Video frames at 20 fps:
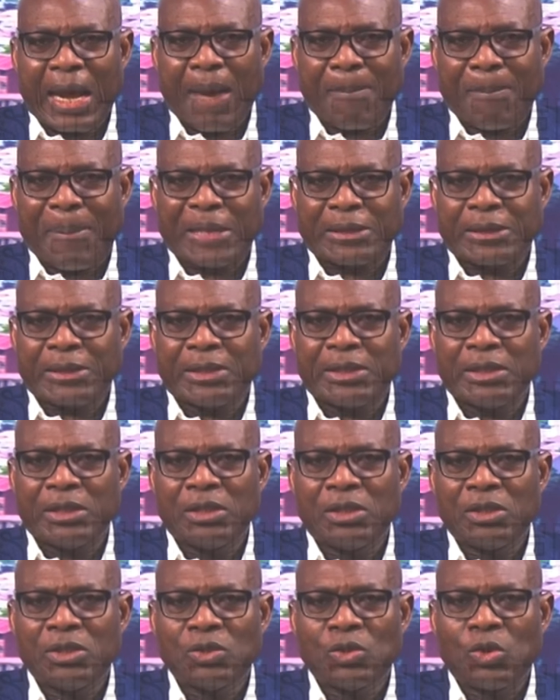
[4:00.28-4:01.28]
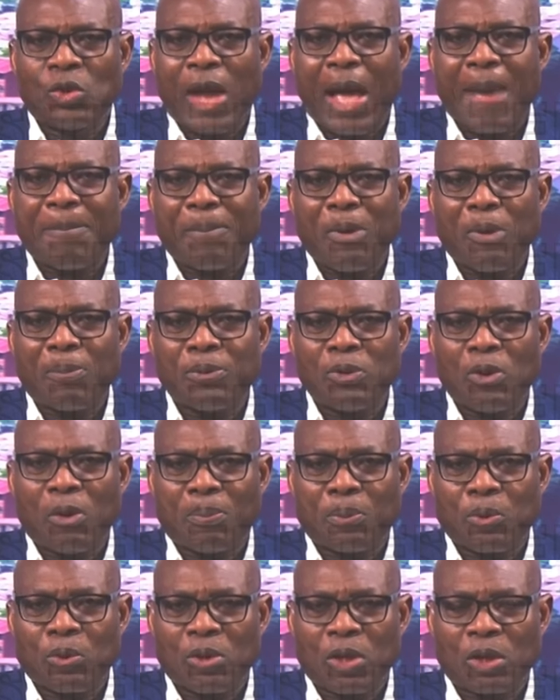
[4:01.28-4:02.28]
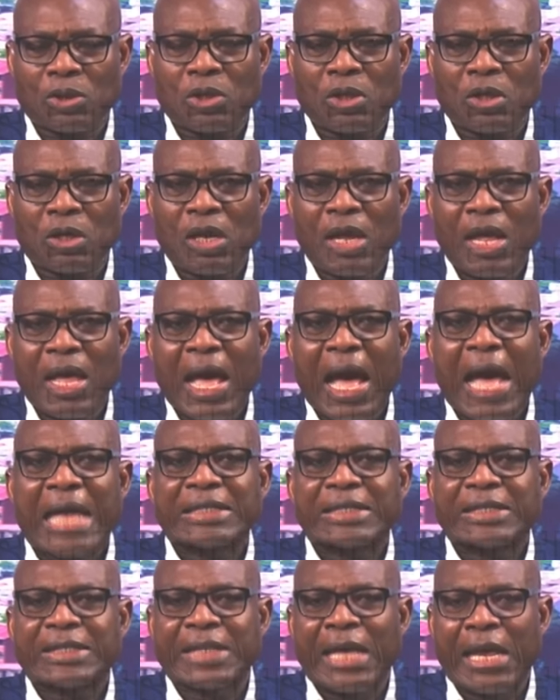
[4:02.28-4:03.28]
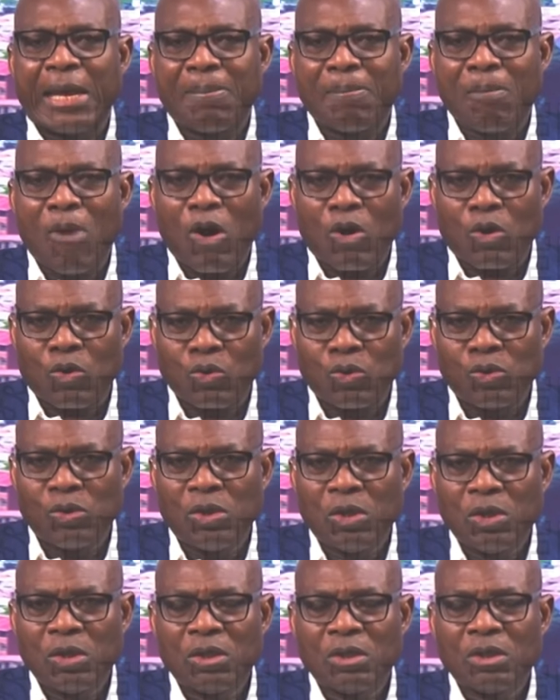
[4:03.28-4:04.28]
capacity to ramp up your production and sell more crude